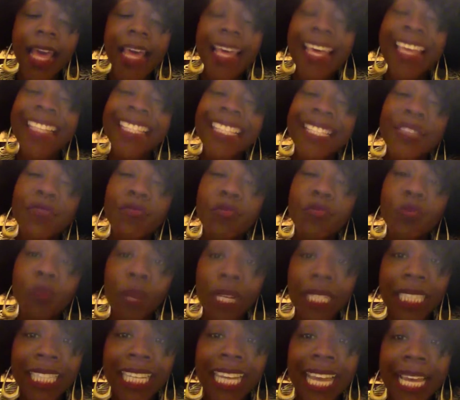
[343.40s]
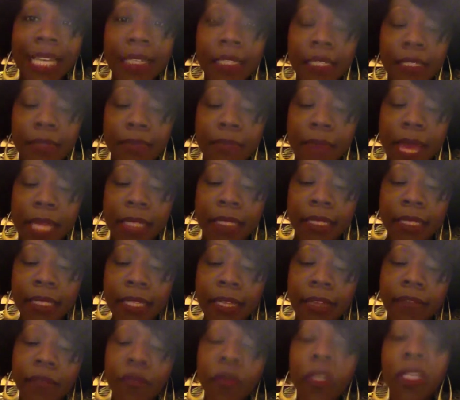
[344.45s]
it's really
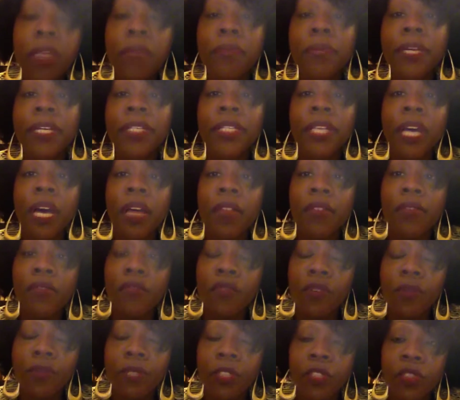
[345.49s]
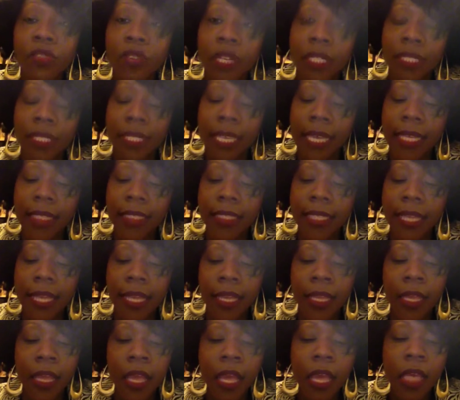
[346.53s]
expensive when compared to other forms of drug
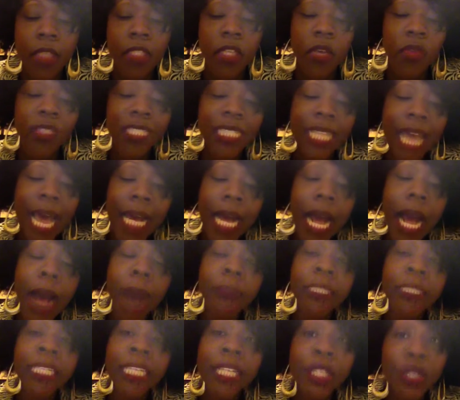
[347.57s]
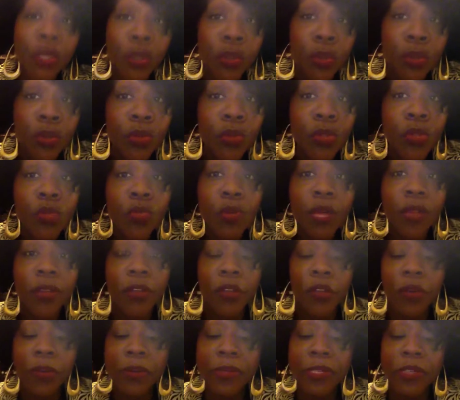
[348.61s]
testing. So it's not commonly used throughout the
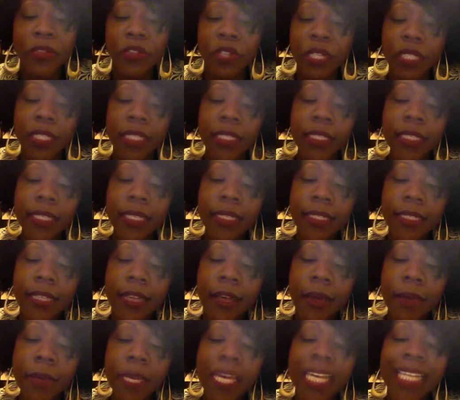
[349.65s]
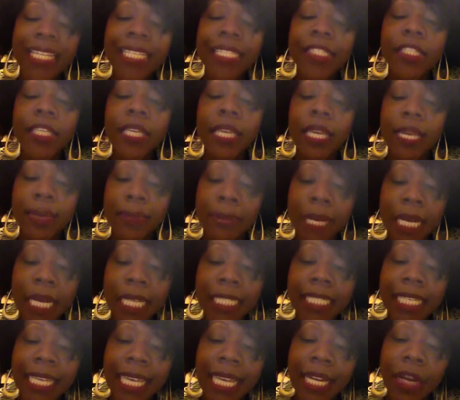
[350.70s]
criminal justice system because
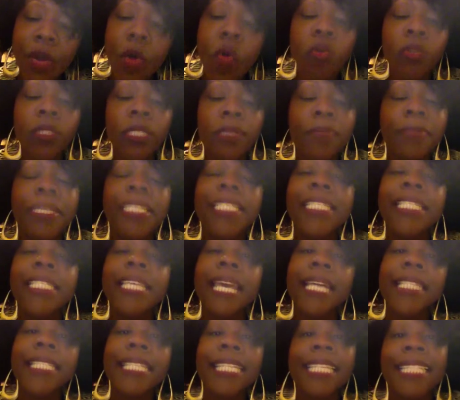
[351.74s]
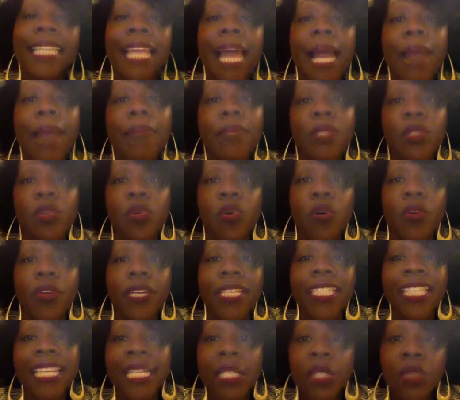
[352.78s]
it can only be detected in
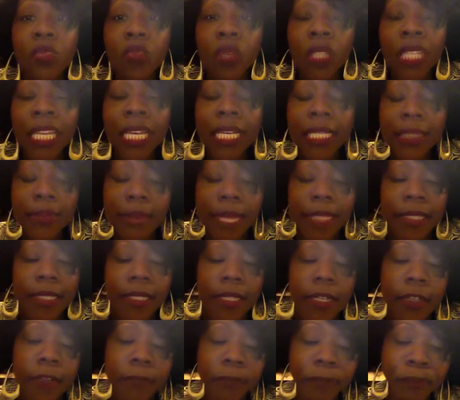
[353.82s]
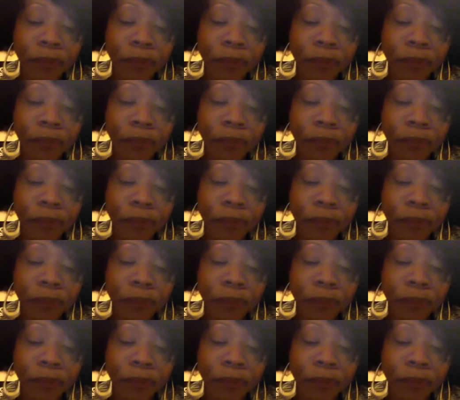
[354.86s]
laboratories, and it's really expensive.